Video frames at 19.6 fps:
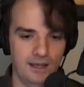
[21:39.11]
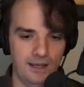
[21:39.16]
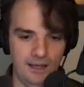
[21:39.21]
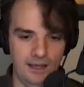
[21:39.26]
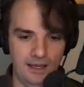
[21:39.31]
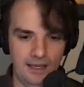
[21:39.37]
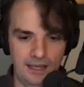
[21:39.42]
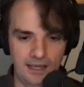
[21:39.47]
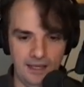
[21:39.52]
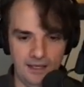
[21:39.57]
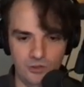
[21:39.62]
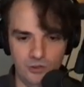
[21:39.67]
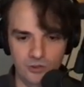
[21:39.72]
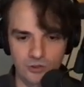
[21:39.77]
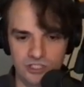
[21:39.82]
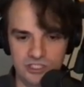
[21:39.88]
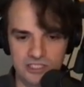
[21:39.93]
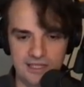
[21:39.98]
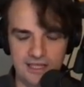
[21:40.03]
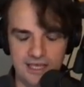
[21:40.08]
Uh, you
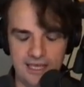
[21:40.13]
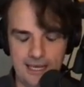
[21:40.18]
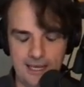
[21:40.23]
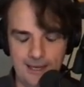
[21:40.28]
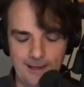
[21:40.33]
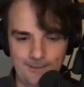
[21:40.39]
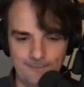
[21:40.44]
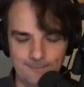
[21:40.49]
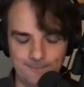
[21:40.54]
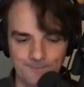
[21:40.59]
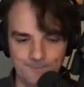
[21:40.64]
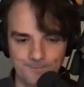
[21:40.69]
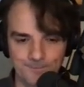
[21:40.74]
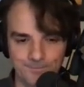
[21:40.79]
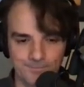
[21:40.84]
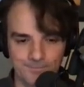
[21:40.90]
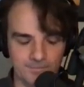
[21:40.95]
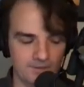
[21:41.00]
see the um,